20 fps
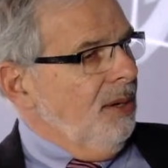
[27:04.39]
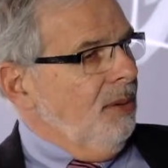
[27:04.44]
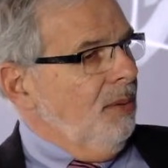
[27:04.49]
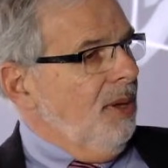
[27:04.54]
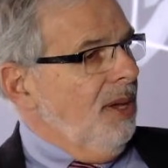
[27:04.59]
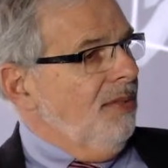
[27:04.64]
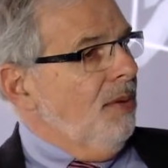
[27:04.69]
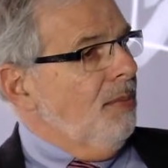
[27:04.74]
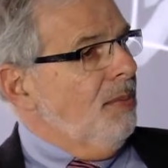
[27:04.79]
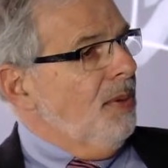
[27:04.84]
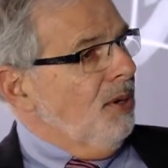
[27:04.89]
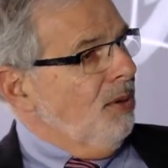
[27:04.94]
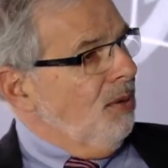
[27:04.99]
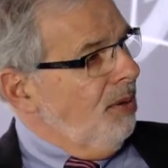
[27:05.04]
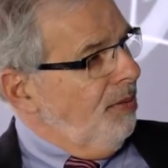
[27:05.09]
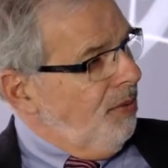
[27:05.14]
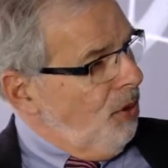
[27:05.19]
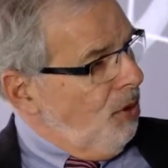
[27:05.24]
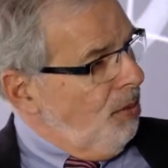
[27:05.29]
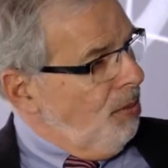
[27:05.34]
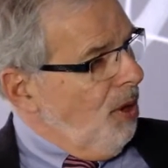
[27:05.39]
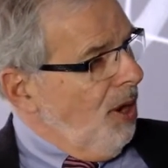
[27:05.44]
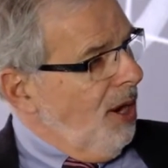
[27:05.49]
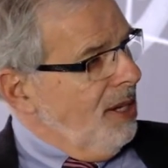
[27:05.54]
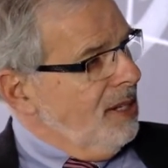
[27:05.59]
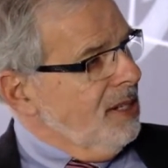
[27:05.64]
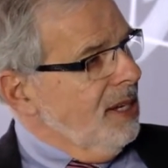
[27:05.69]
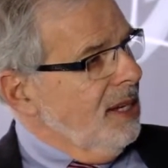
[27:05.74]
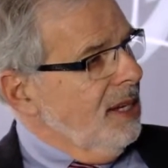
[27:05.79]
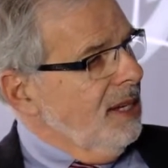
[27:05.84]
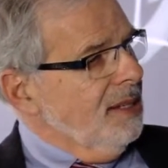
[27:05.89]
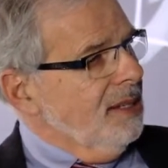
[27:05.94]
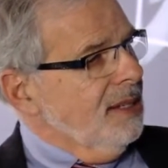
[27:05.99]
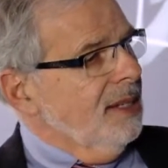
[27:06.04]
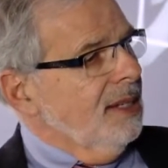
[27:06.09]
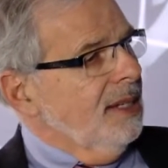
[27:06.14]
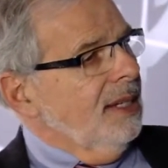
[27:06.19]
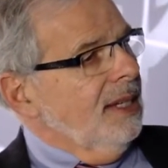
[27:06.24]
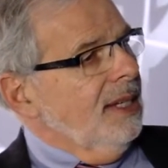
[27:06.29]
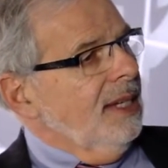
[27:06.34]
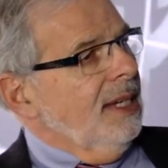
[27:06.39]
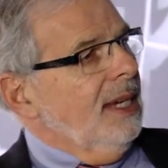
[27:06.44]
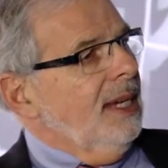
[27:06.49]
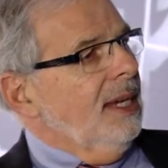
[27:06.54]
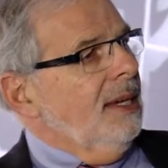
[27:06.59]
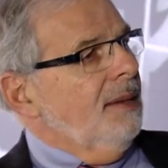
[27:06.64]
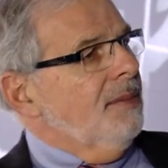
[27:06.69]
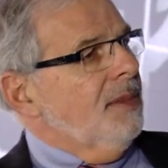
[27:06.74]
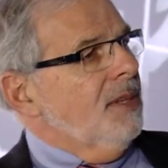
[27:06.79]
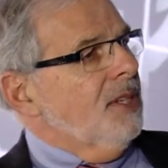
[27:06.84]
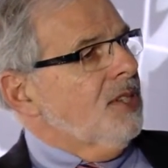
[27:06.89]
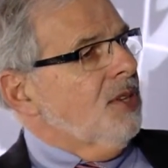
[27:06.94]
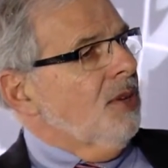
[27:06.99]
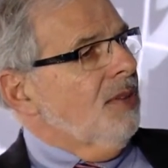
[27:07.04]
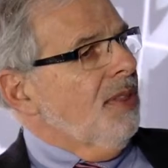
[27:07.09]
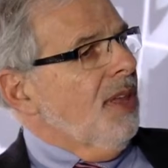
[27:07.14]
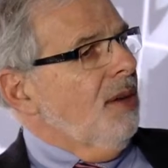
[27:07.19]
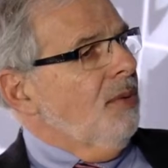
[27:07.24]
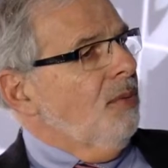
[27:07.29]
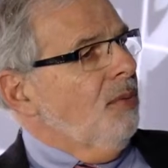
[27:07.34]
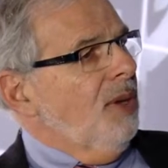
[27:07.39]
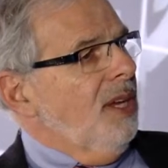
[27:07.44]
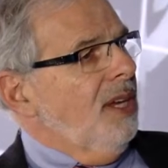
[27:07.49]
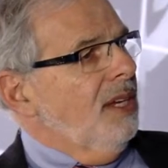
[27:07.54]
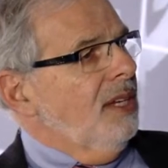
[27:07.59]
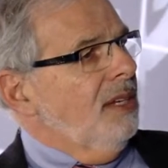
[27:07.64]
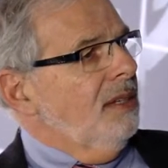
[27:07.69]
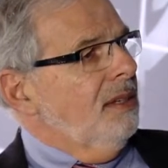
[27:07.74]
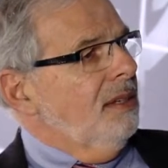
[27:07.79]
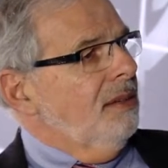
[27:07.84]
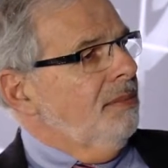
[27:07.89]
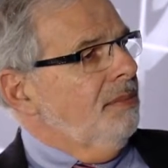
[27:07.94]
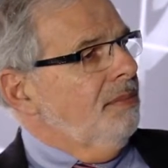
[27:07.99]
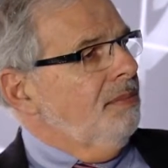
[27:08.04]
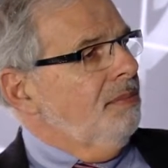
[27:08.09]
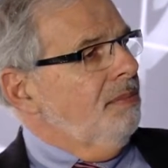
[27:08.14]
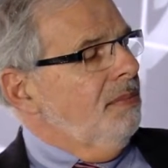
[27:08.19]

We have a peer review process so that we can